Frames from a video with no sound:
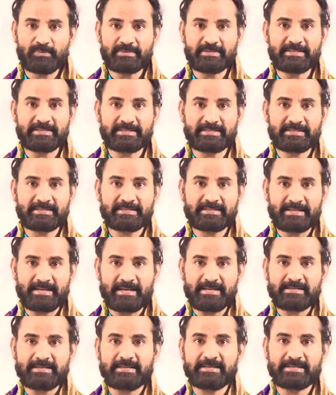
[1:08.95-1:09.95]
this
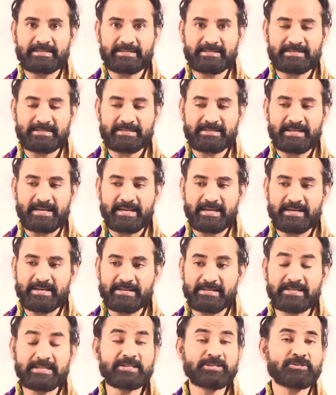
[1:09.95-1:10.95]
gut leakage
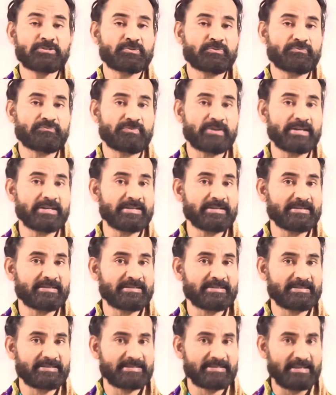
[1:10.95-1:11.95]
can lead to
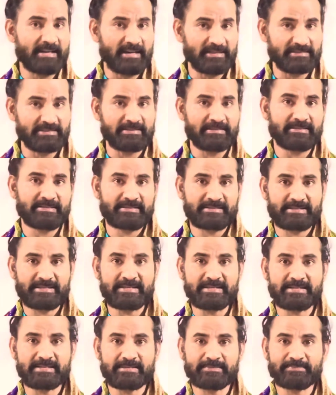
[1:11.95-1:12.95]
various other
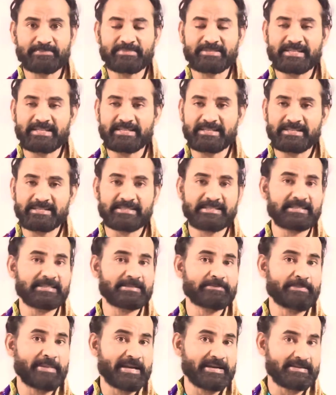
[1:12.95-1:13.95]
syndromes and disease
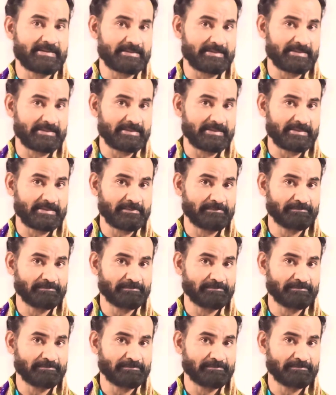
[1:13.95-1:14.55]
patterns,